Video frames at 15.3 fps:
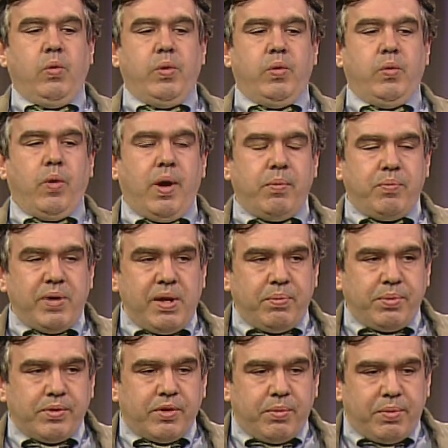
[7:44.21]
We want
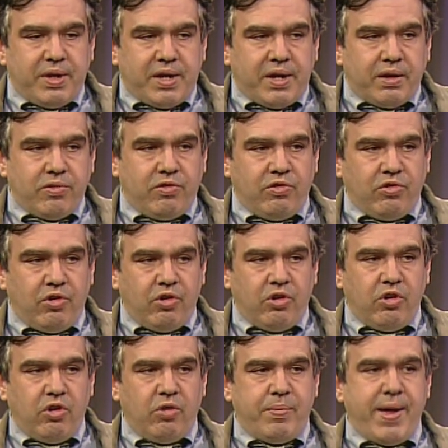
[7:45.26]
people to be
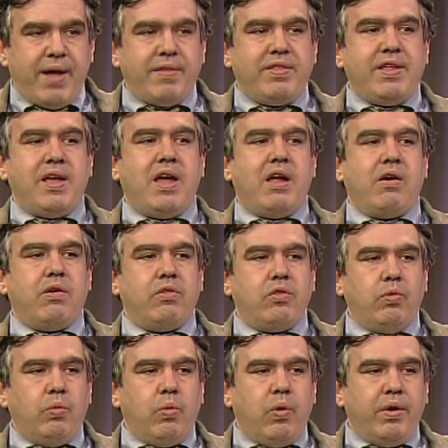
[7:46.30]
concerned about the air
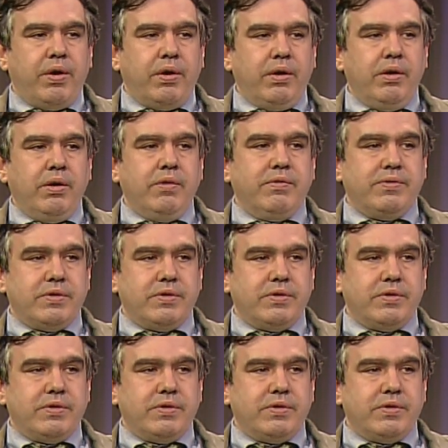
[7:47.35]
and the water